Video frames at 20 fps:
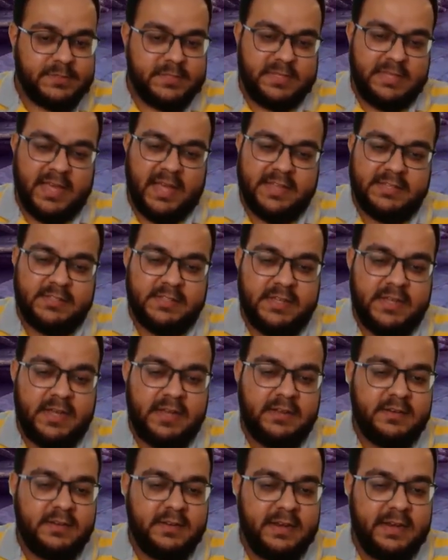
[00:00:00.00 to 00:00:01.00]
He has the
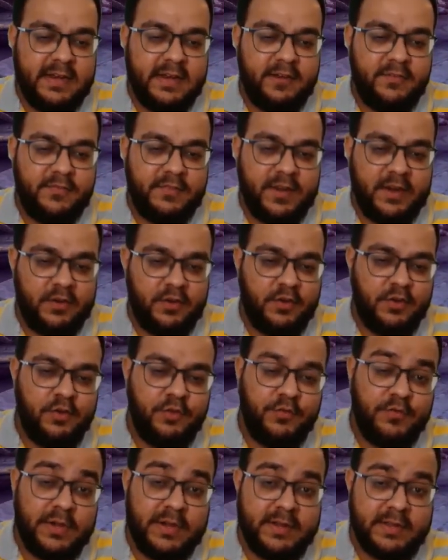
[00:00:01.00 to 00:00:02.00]
little fear on.
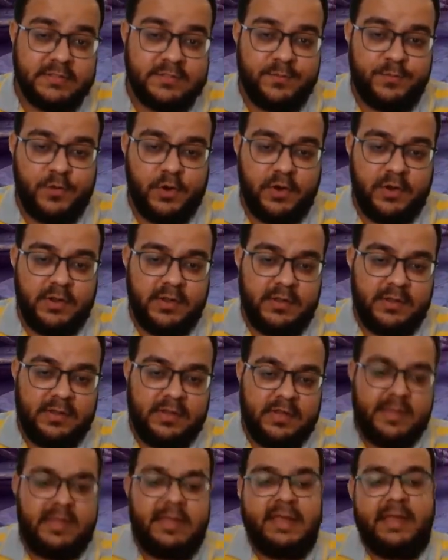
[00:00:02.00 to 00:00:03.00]
Hopefully it doesn't proc.
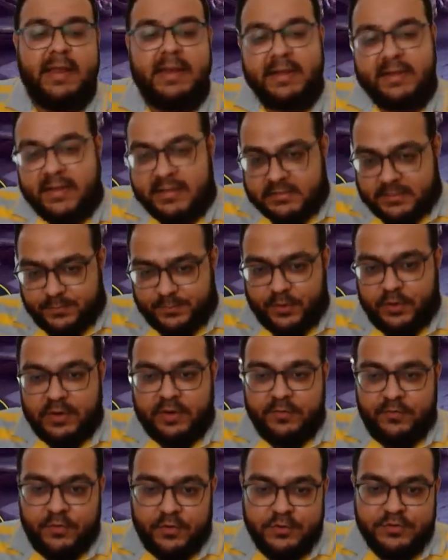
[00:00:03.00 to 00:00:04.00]
It does proc,
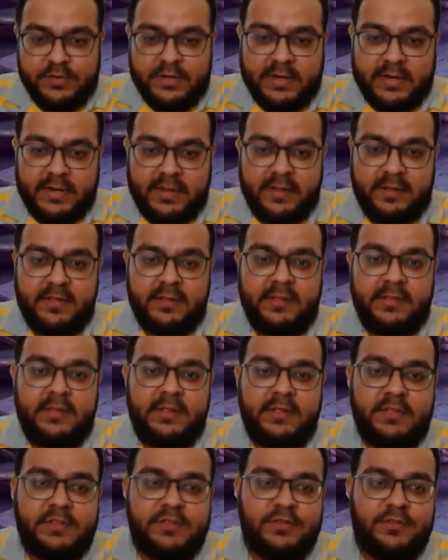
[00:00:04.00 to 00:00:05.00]
unfortunately.
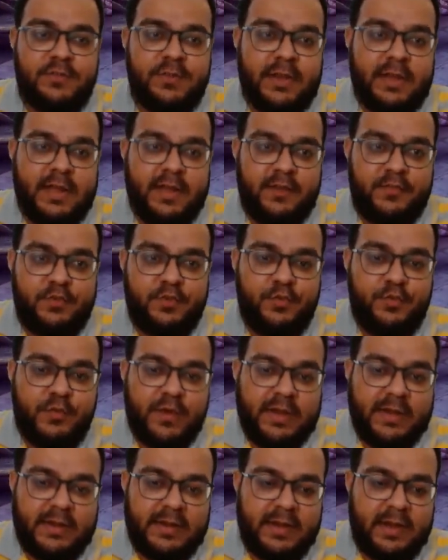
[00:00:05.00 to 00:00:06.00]
So we'll have to
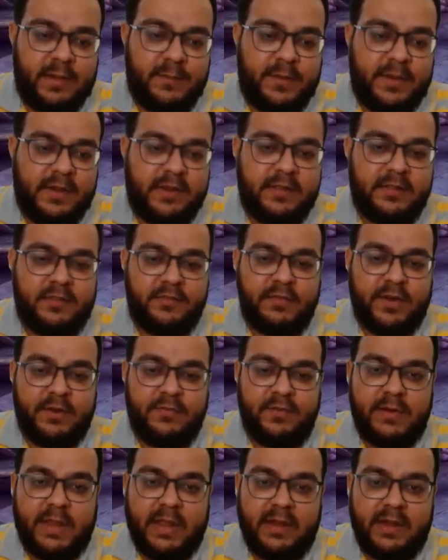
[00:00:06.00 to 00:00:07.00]
wait a little bit. The fight
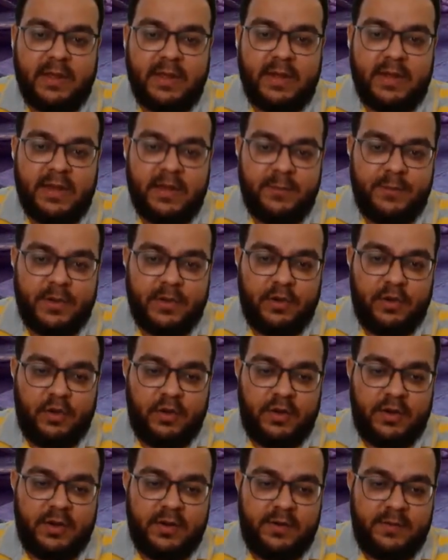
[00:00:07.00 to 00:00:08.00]
will get a little bit
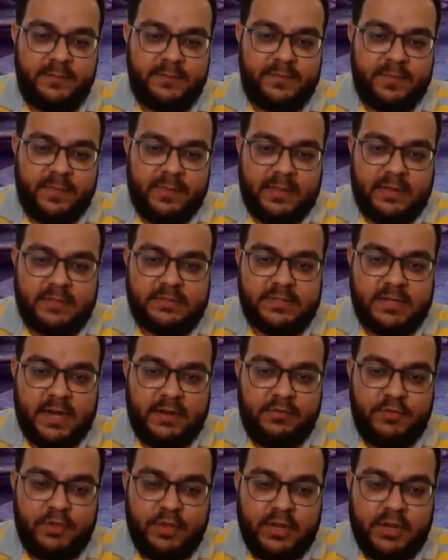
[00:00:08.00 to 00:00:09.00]
longer. Let's try
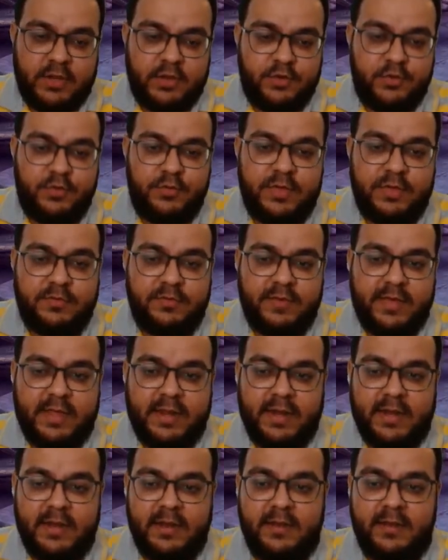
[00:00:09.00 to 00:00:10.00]
for the A2. We
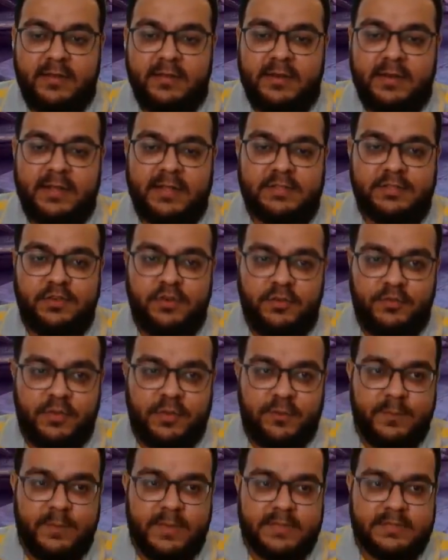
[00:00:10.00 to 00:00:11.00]
failed. Let's go for
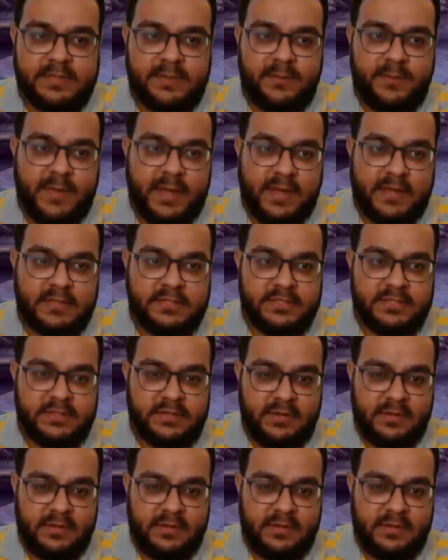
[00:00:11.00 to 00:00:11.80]
the Blessed Bash.